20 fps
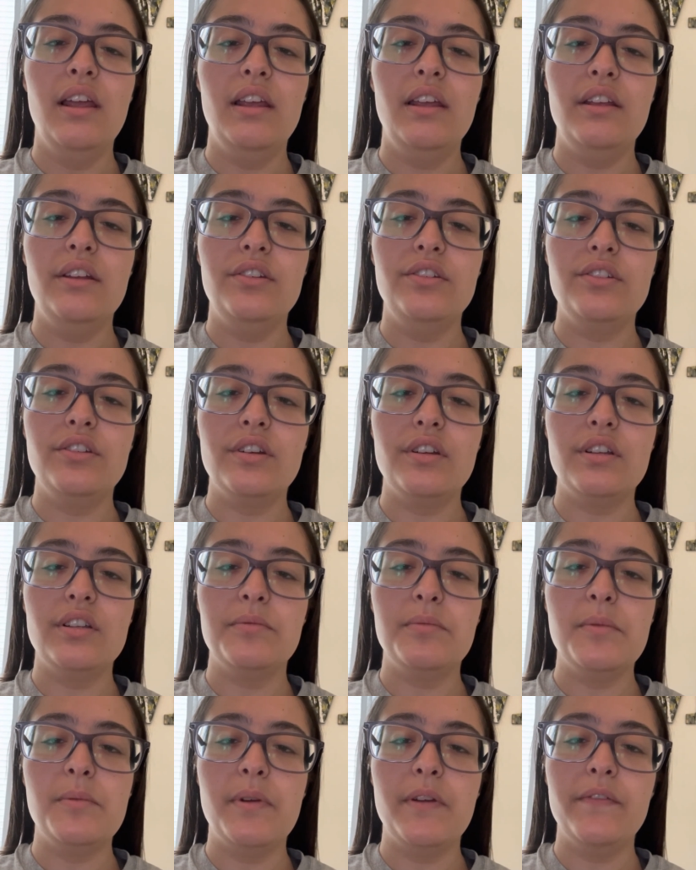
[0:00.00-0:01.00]
and
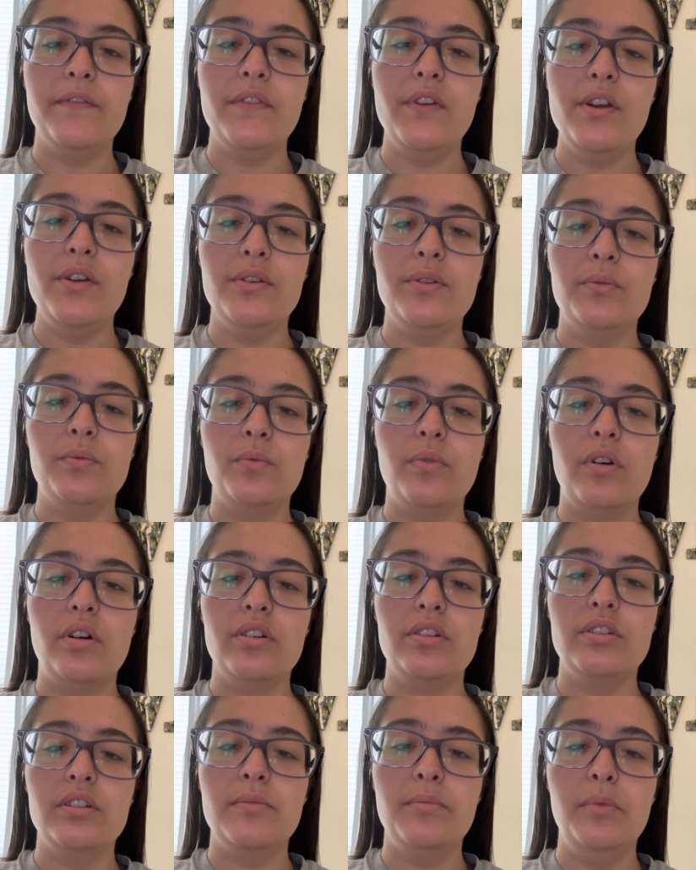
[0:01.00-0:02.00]
just be my phone and
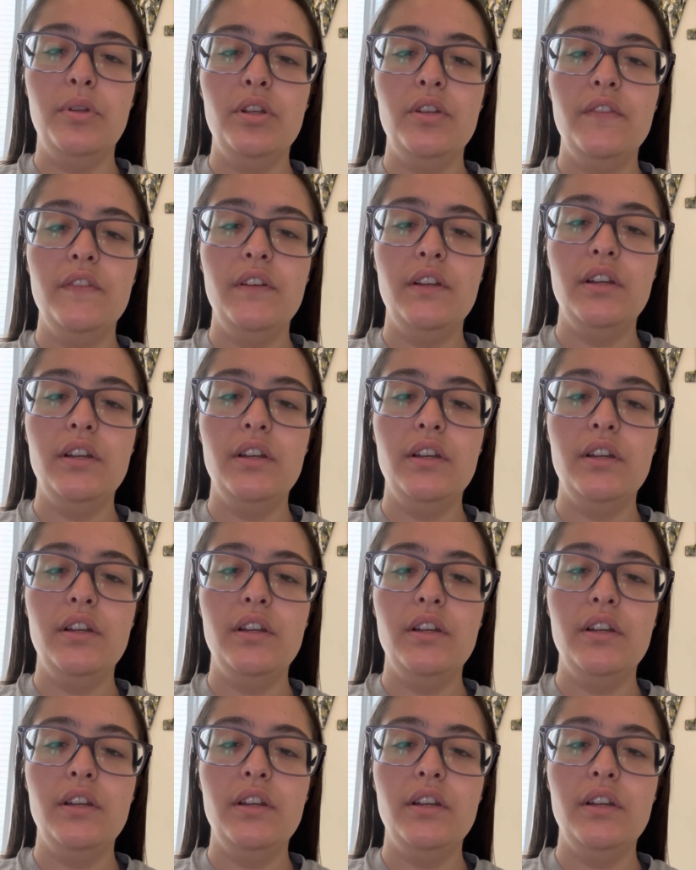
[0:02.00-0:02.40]
watch some YouTube